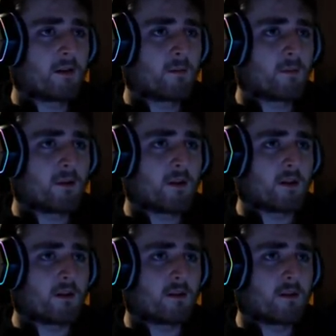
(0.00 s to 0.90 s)
But
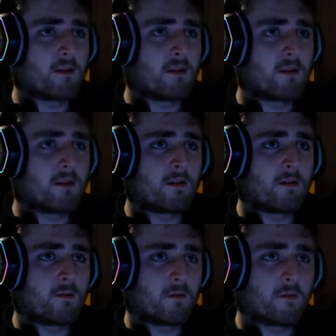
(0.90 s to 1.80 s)
yeah.
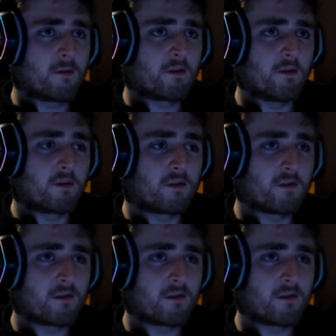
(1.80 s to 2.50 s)
What's this?